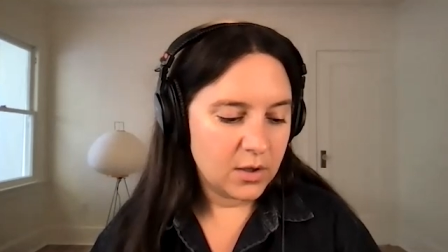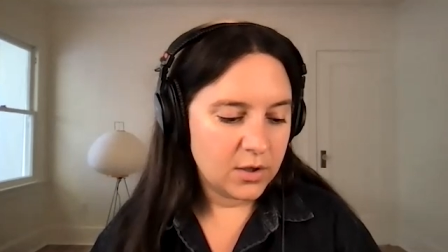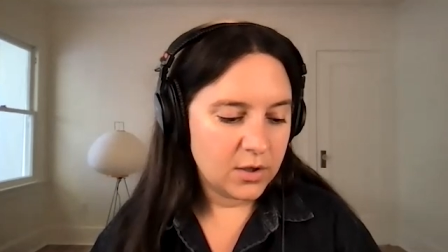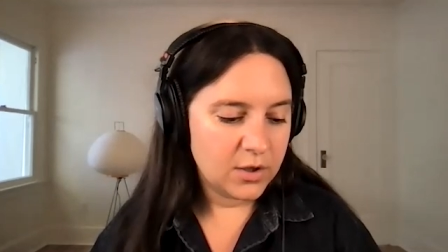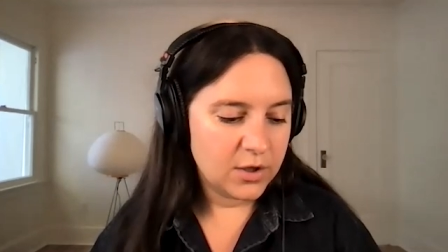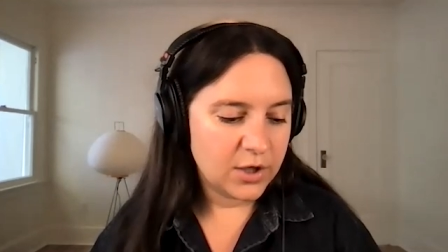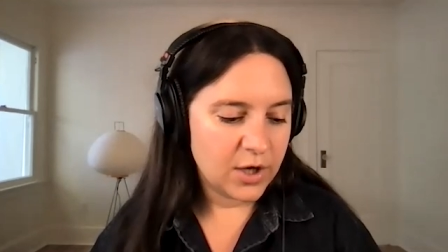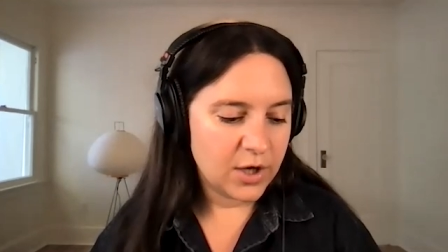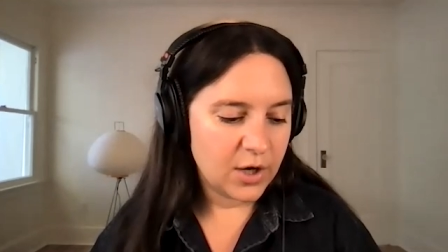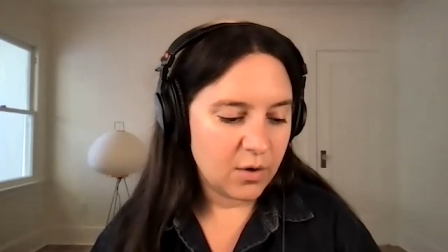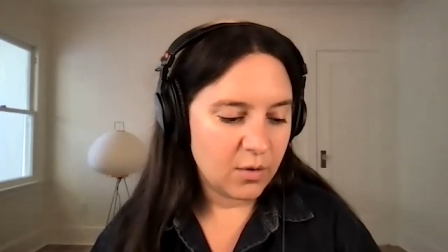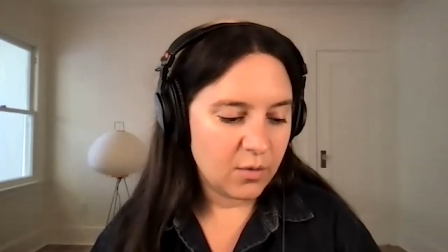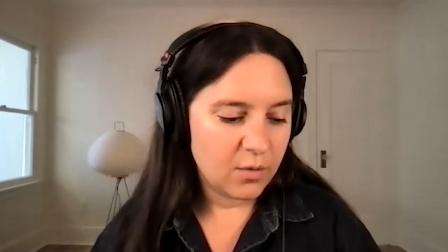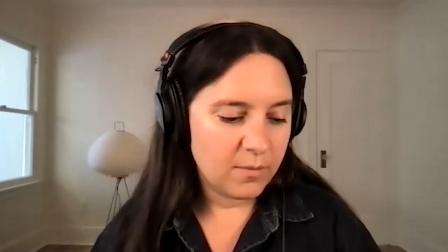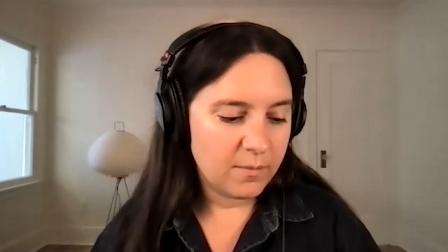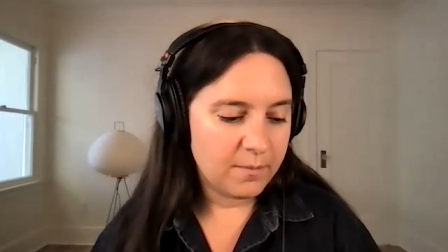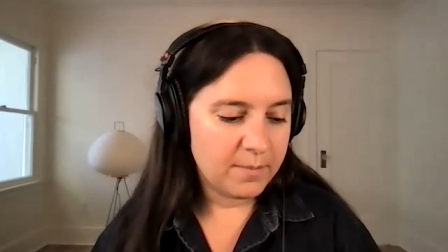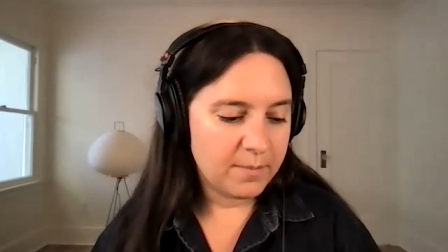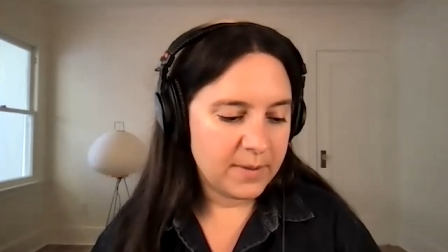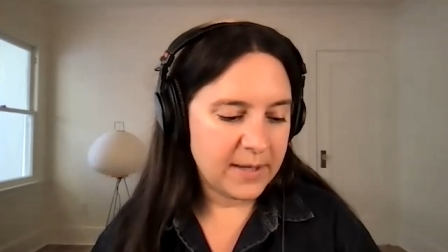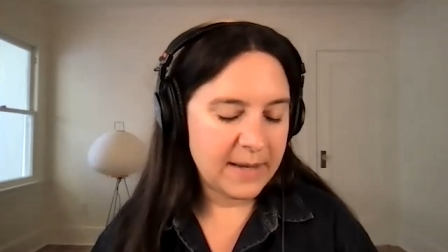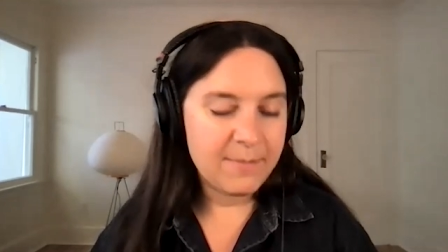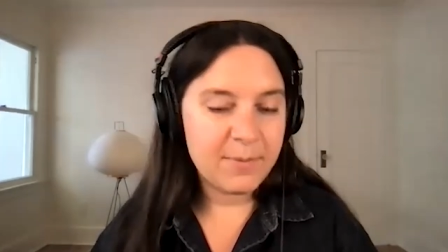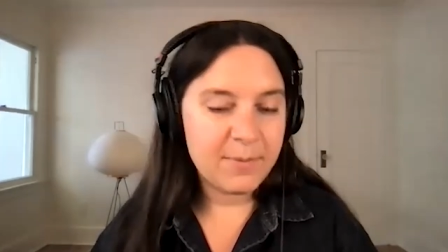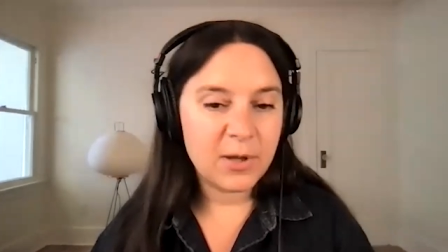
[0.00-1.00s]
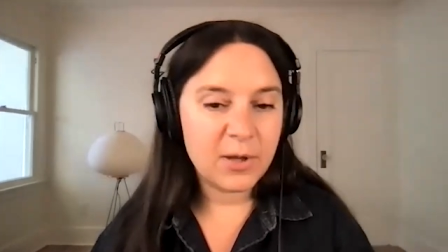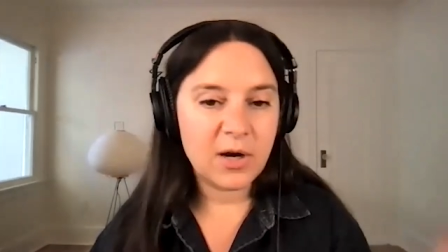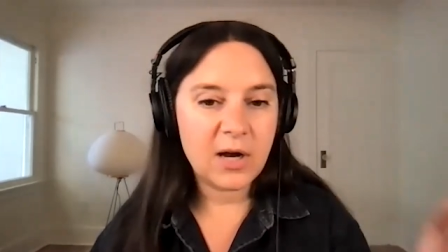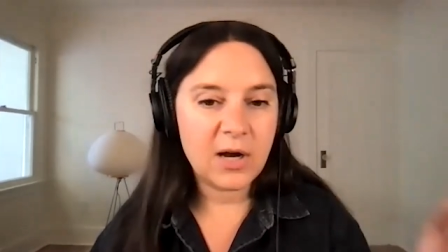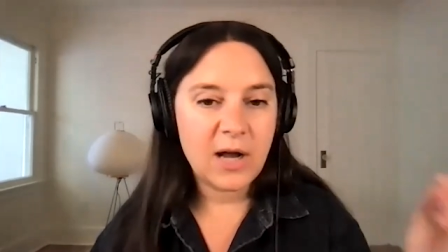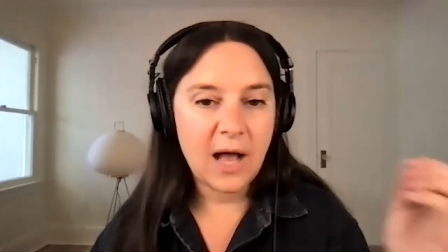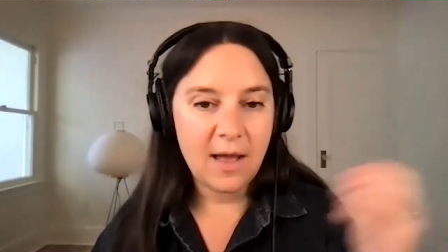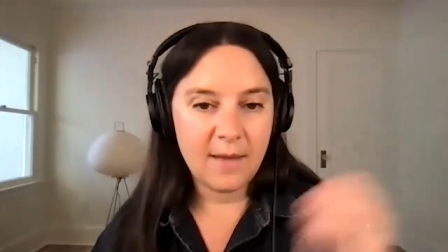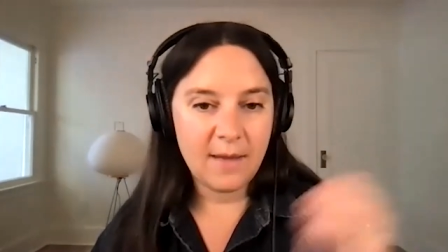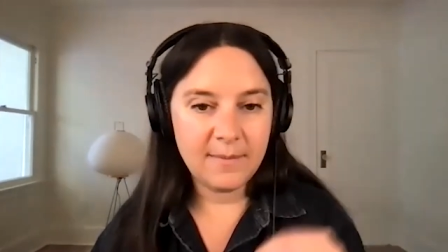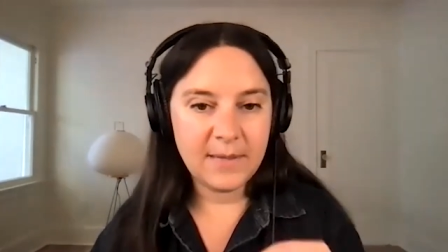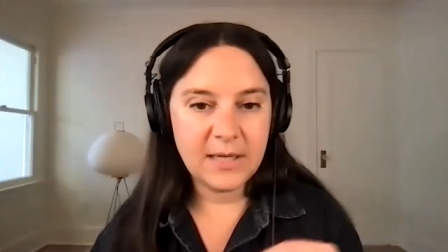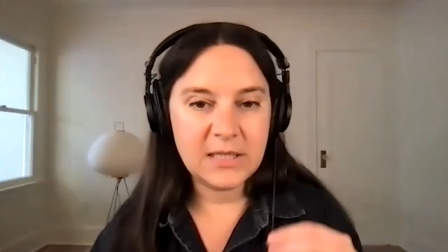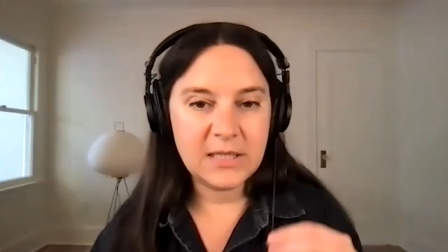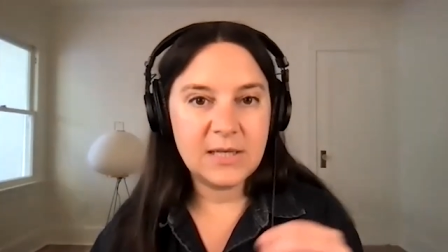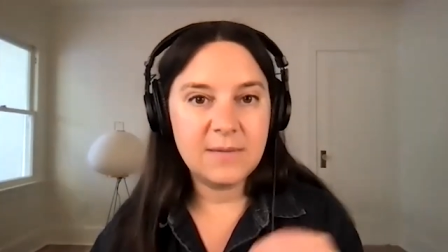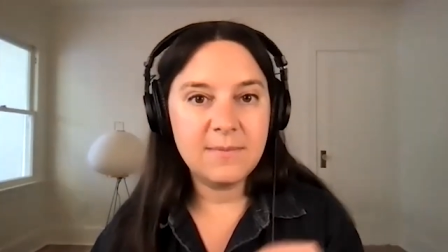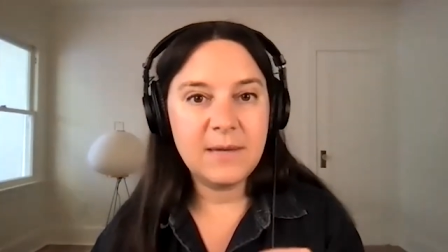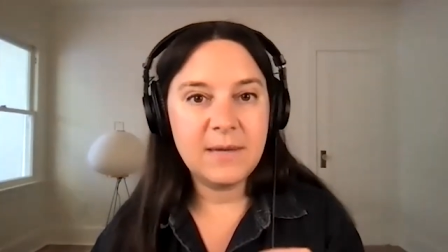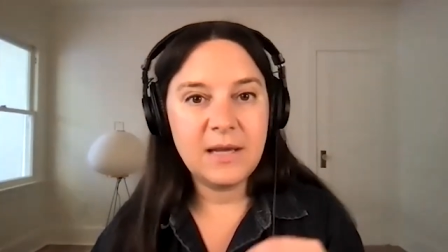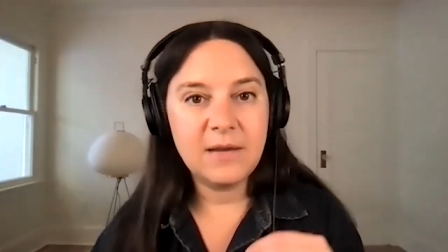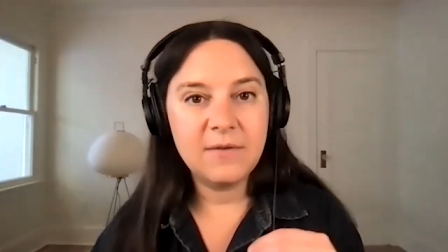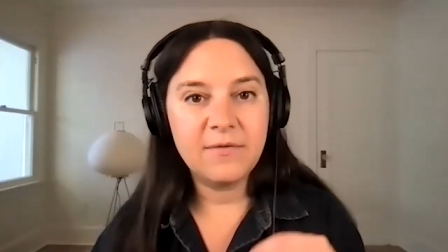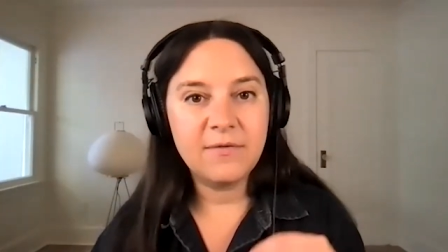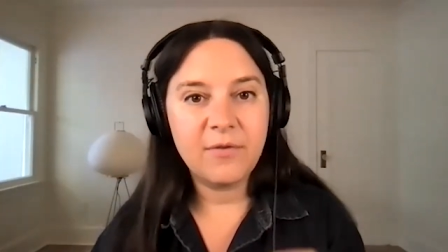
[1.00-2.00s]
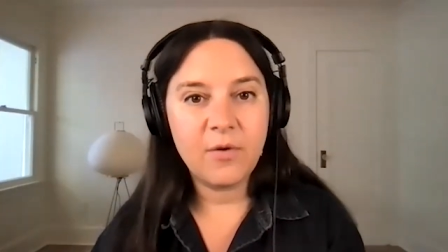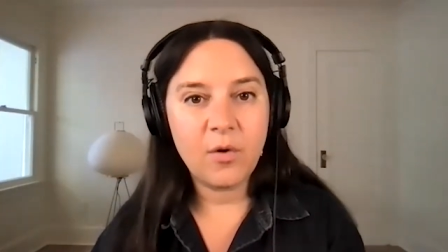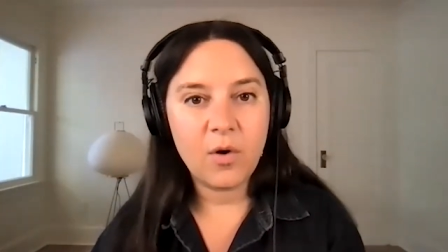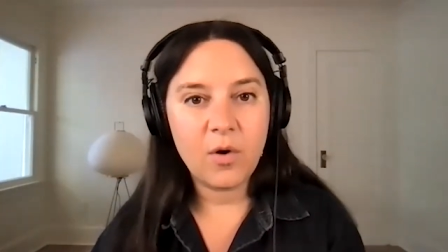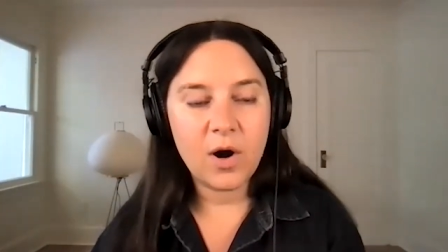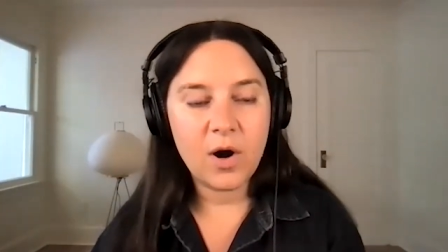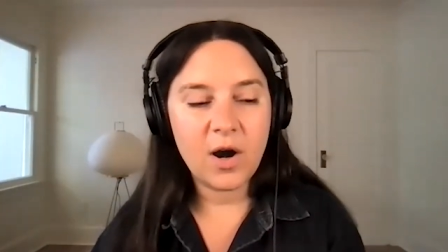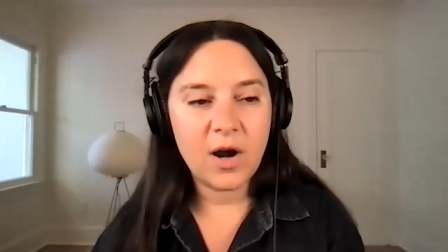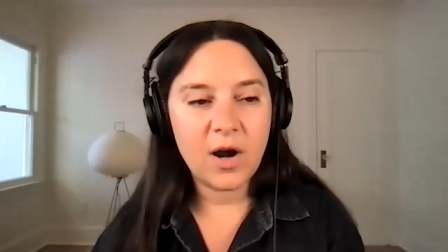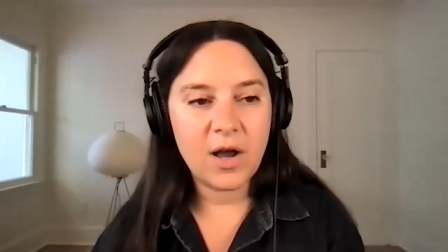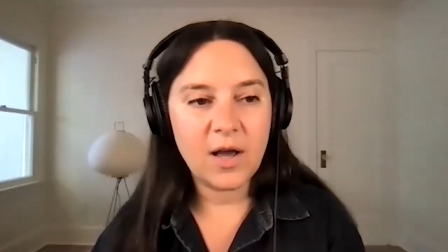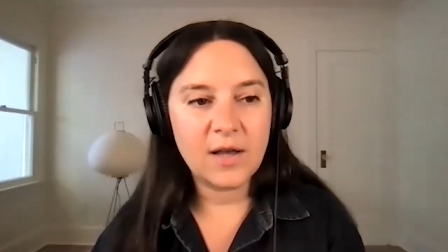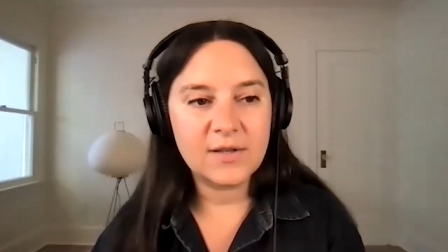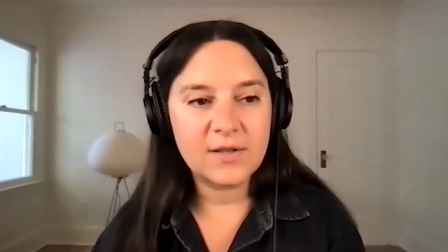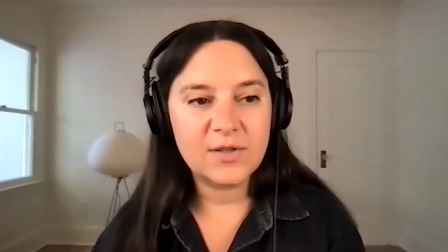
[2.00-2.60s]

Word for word: you know, people are coming to me for